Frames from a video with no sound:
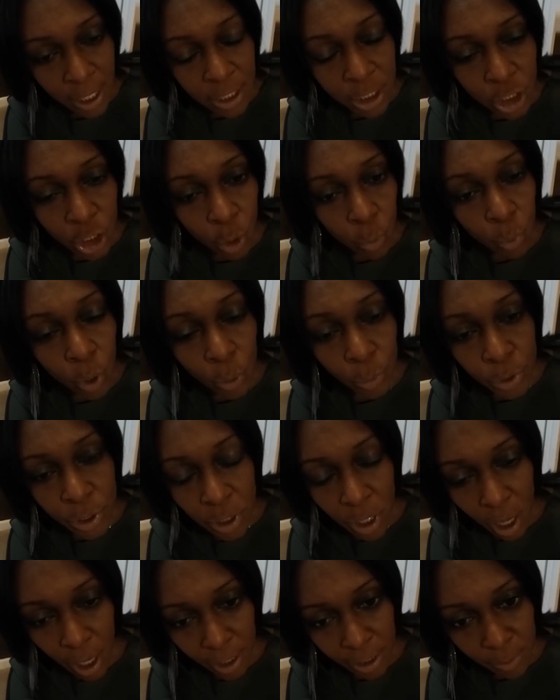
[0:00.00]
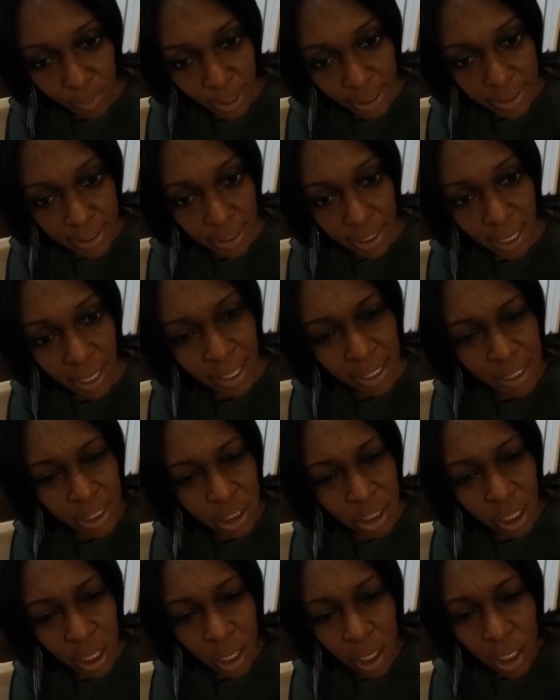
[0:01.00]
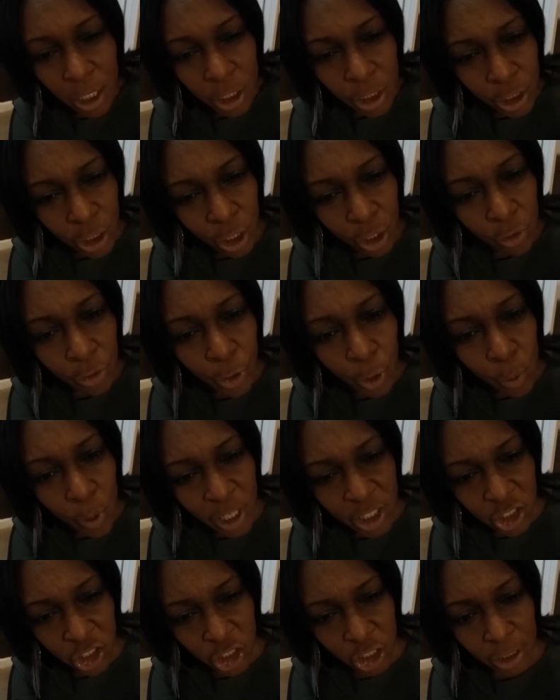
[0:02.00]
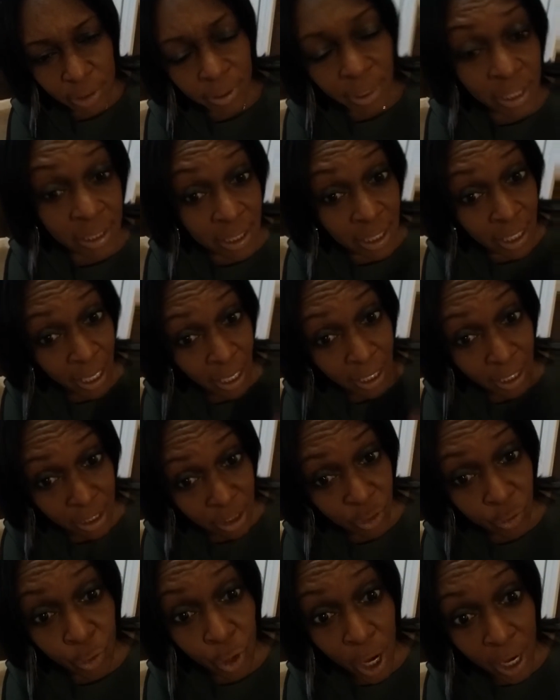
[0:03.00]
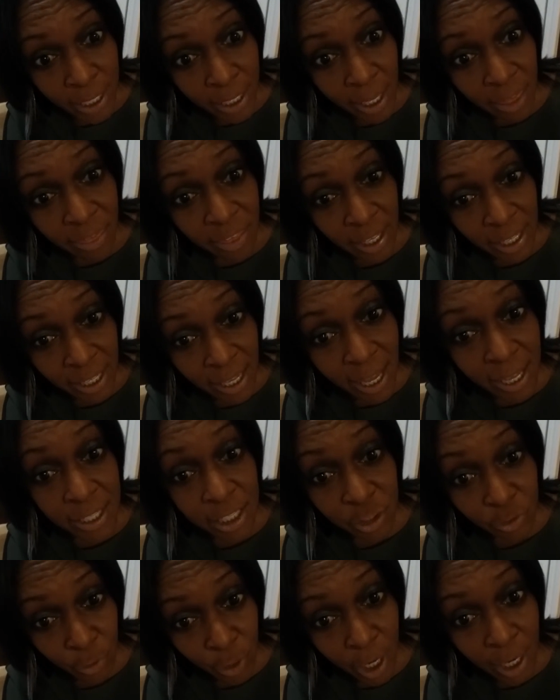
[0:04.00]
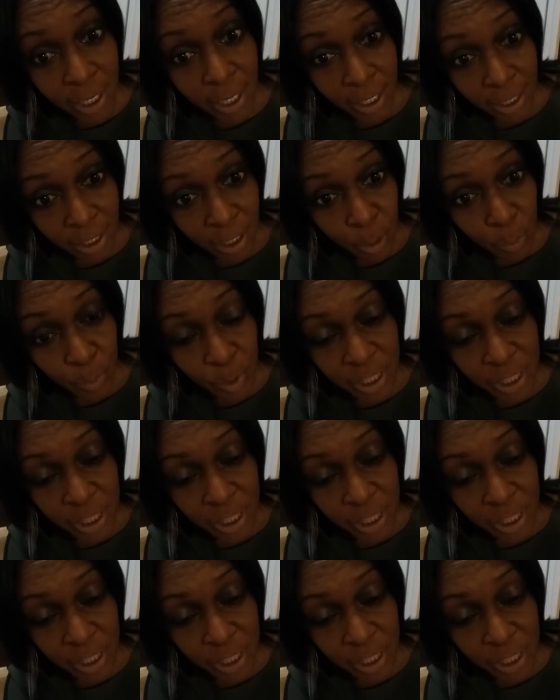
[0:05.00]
So what we're talking about today is, you know, the question, and today is Friday. Thank God it's Friday.